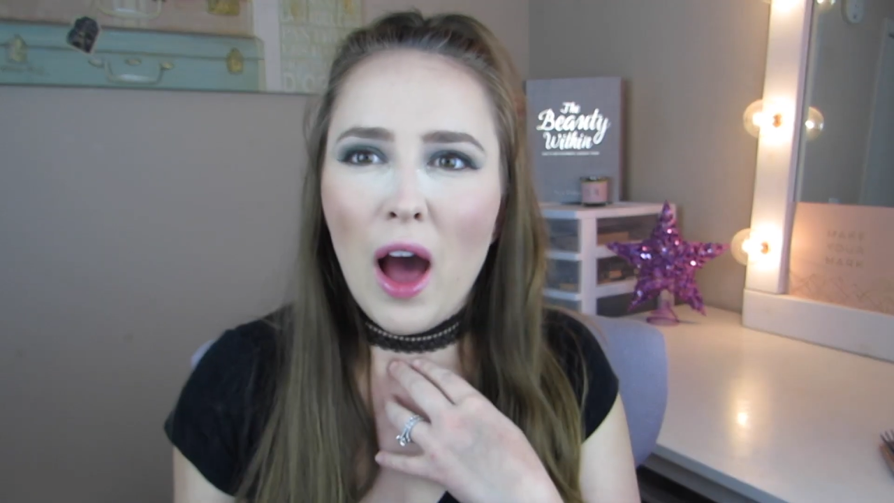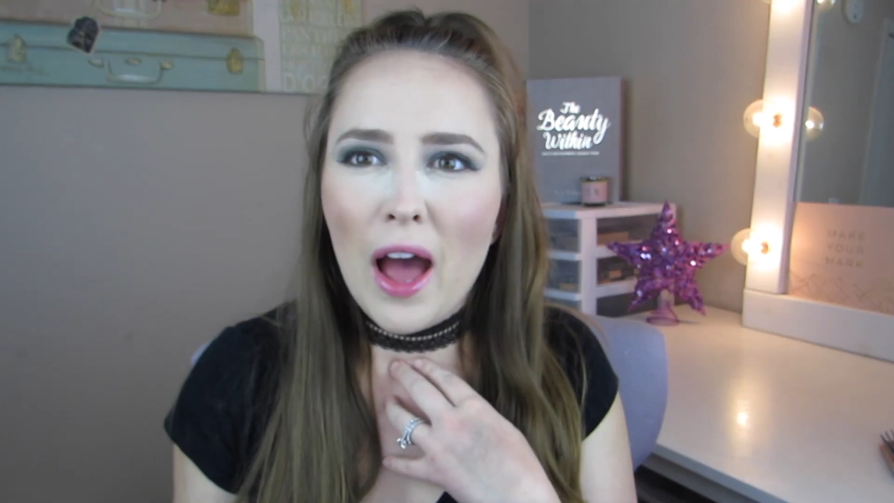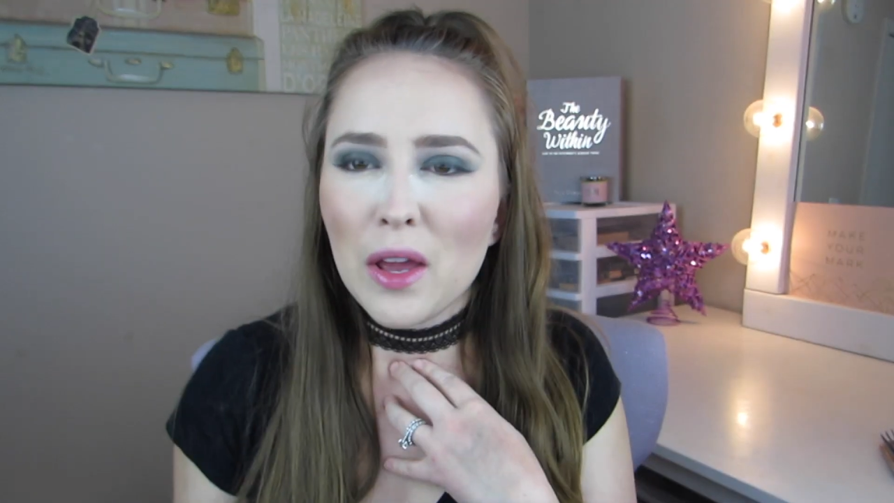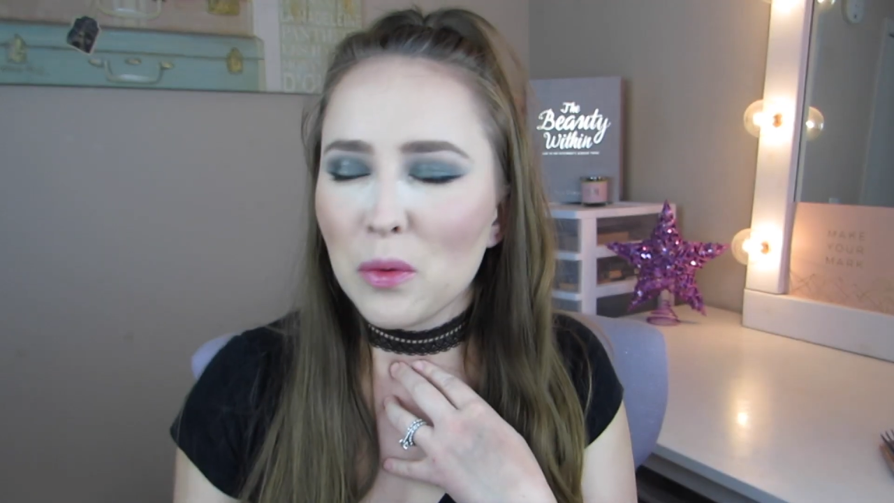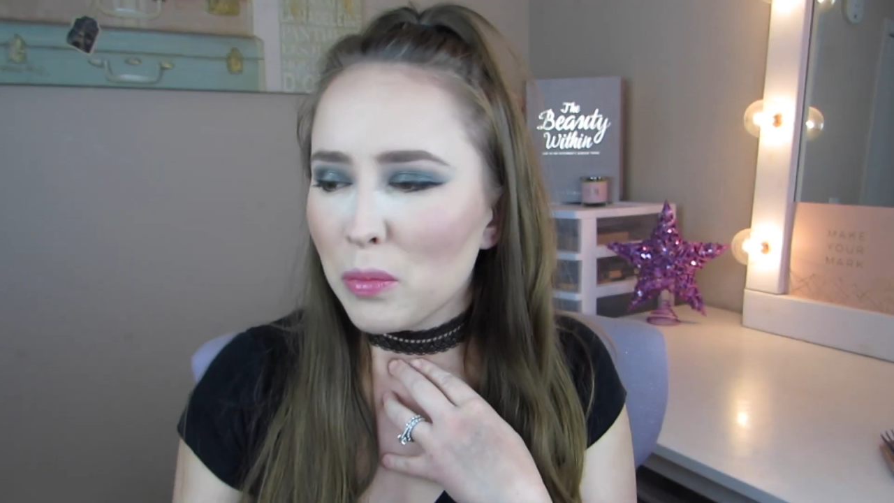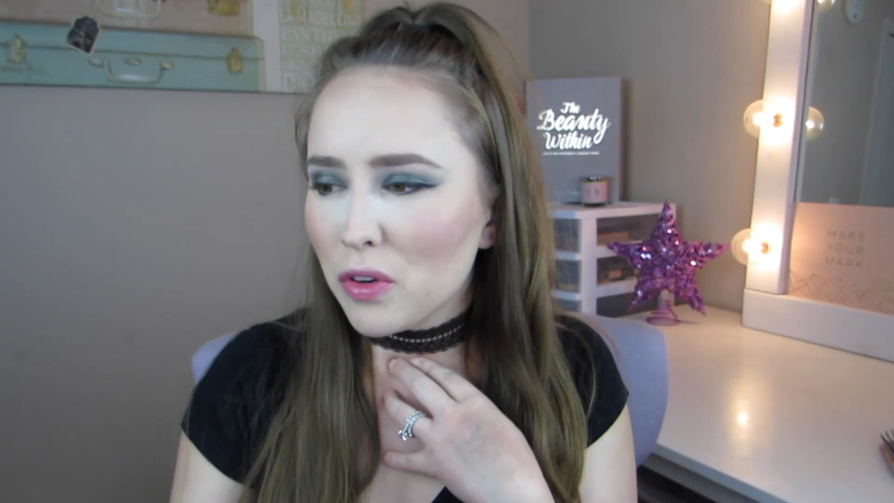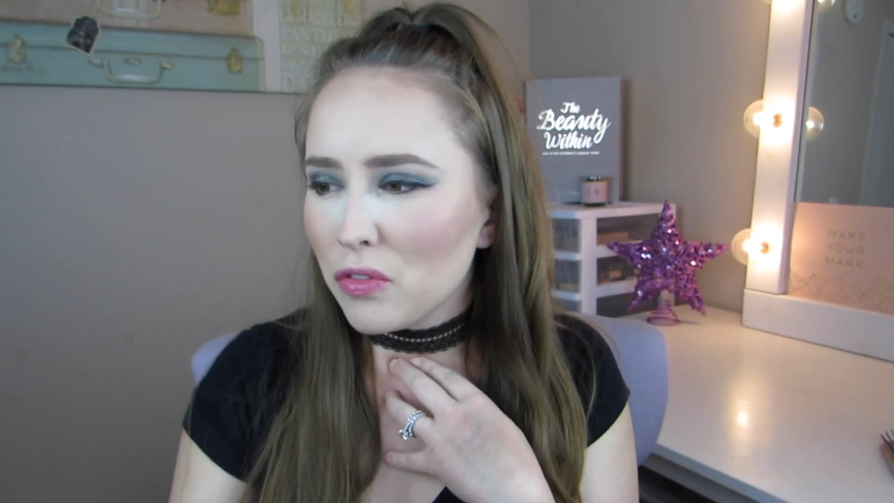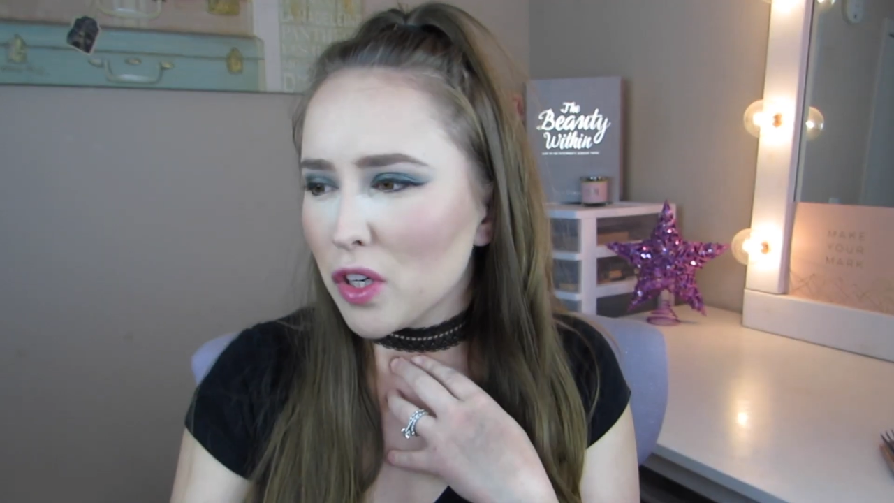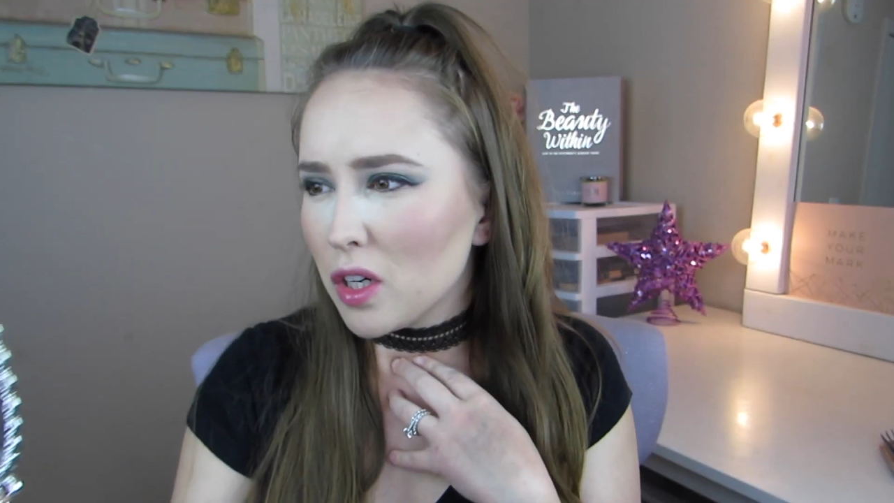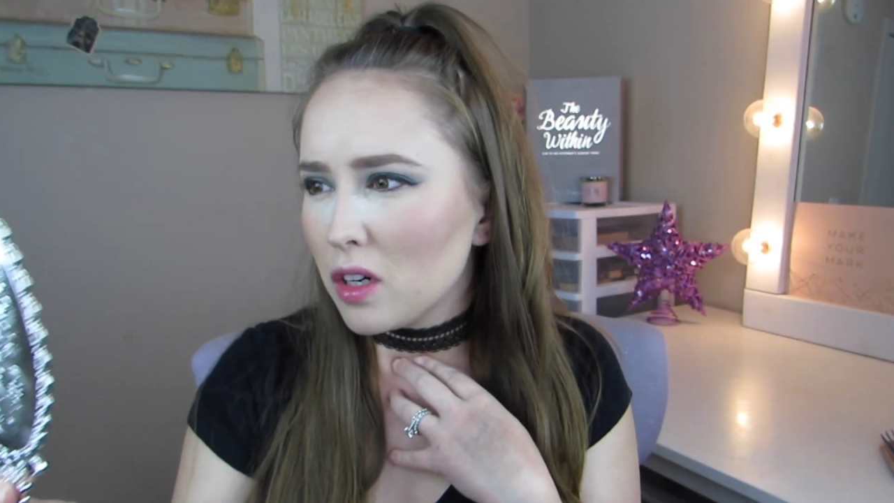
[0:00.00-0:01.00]
I
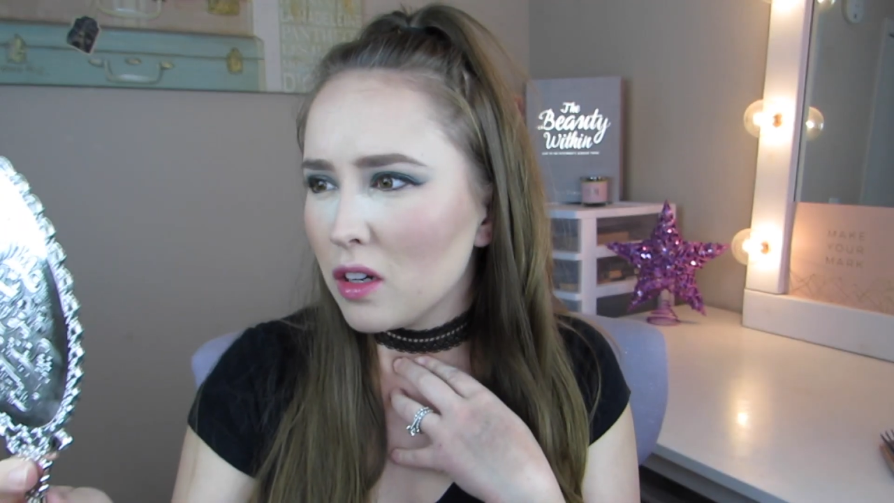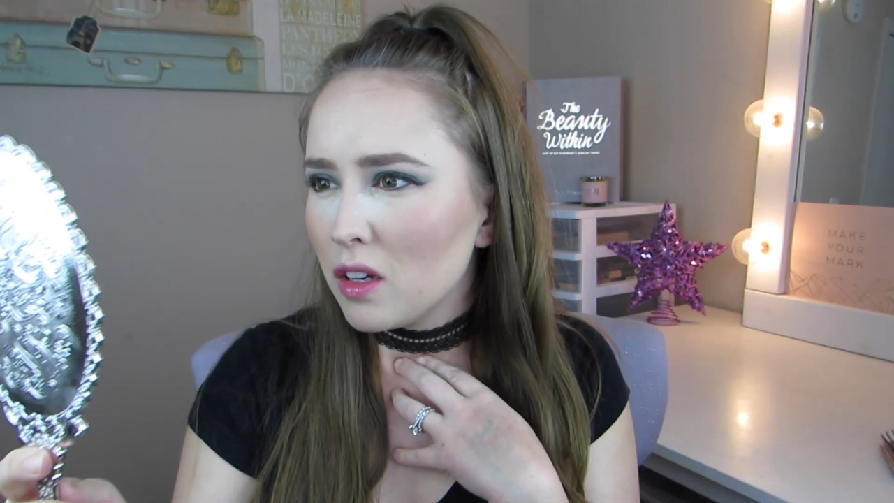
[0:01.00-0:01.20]
prefer